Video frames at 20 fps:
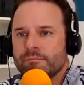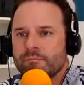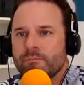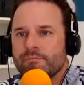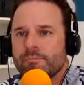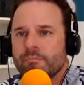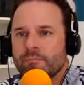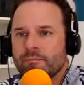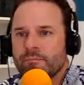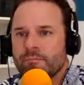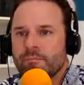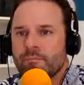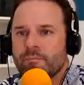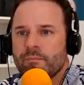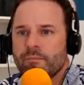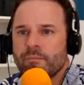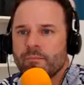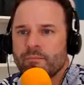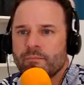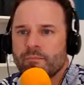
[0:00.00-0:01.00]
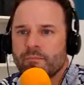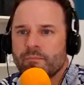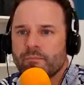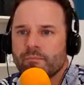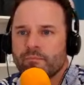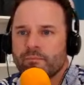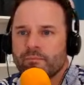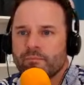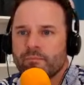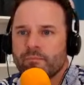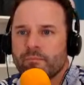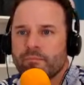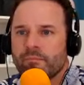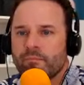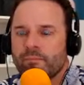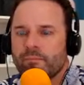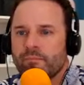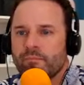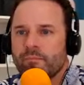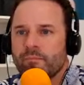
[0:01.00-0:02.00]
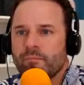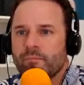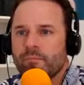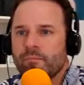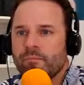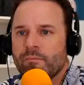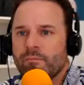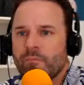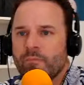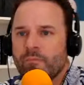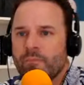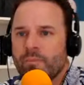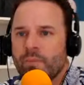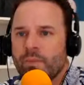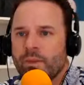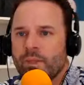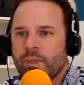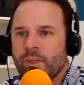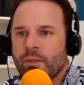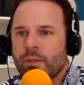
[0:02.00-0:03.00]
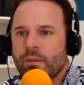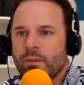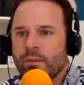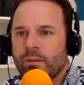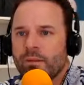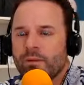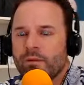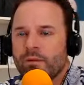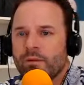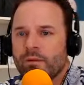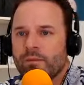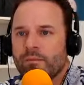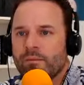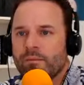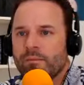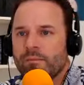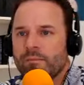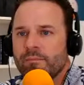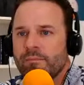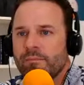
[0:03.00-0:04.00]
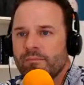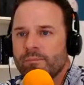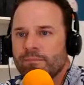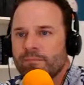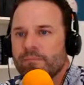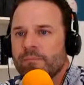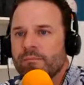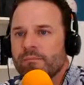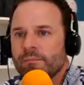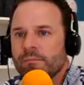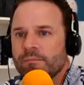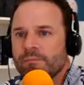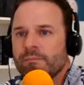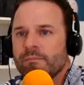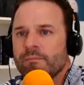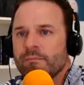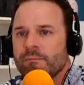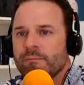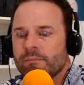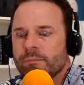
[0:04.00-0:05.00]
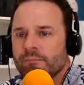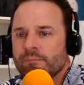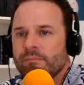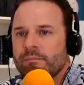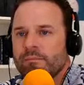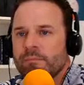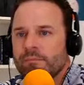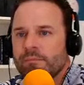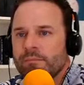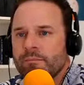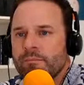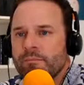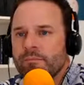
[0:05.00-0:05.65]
This person isn't speaking.